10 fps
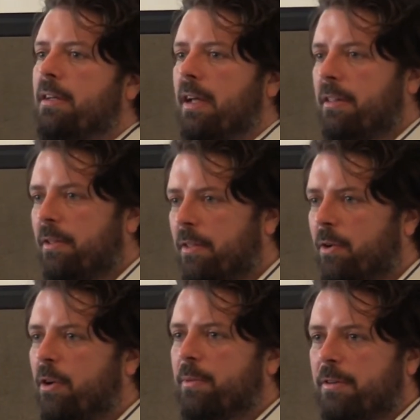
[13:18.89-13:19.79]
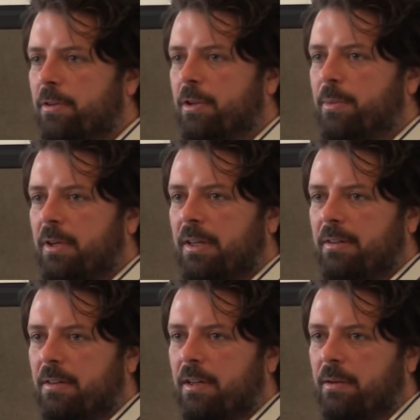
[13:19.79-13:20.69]
and the whole research community can
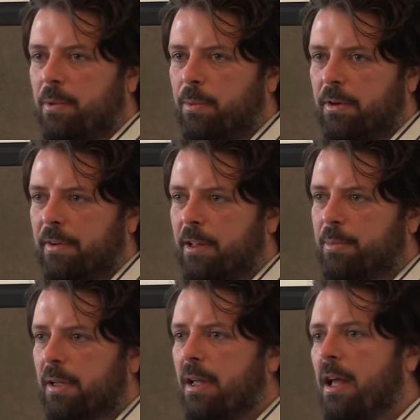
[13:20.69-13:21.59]
see what we're developing.